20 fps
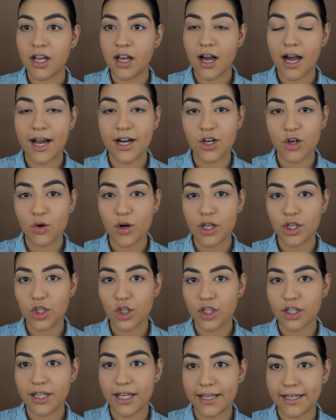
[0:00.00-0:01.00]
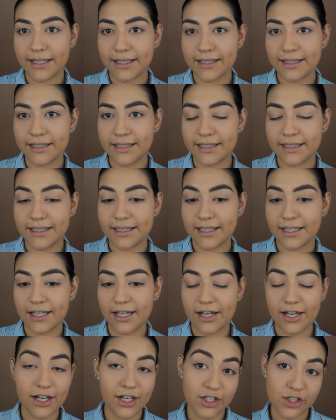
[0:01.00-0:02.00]
I know I look like a
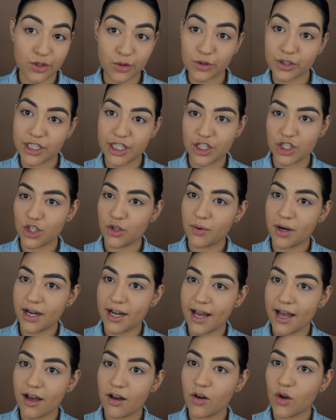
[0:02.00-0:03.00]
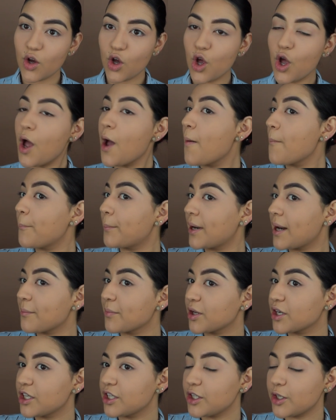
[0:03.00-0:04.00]
high school teacher right now, but I'm
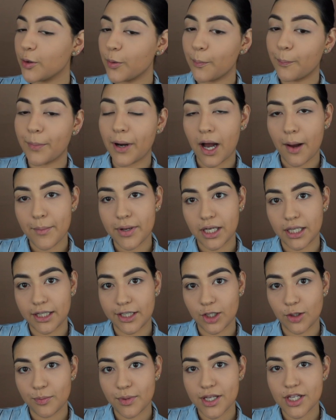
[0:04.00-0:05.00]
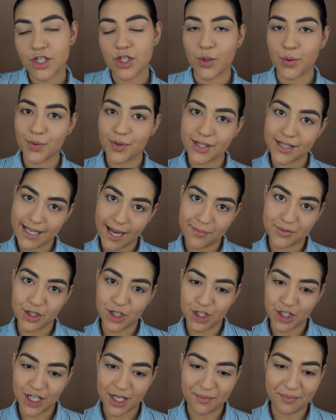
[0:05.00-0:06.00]
gonna look bomb in a little bit, so stop
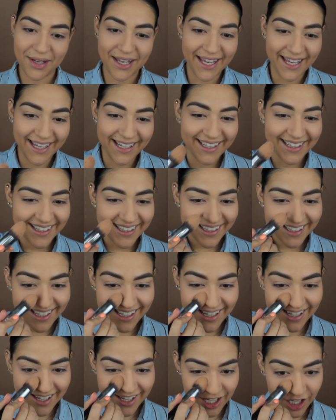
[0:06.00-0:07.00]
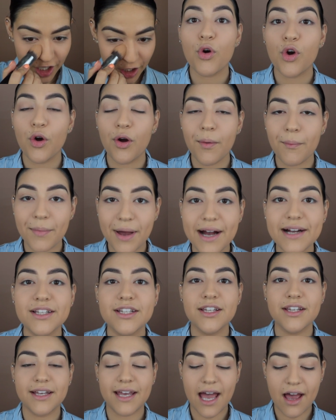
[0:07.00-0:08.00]
judging me. We're going back
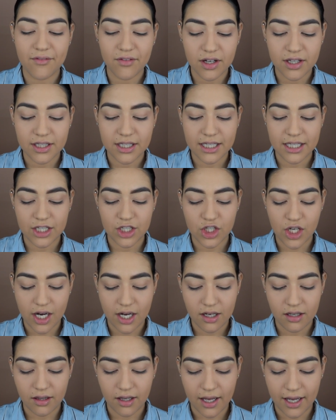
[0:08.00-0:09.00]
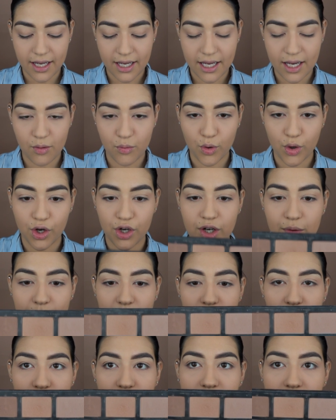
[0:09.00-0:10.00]
to the Kat Von D Shade and Light, and we're gonna be
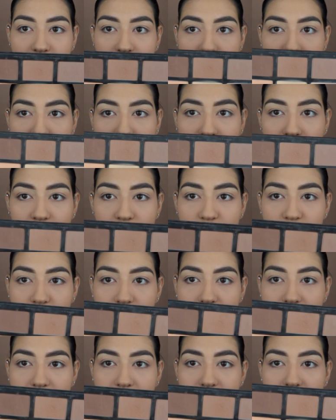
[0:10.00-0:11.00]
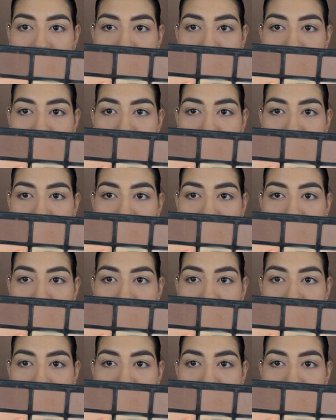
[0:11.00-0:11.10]
using the middle shade,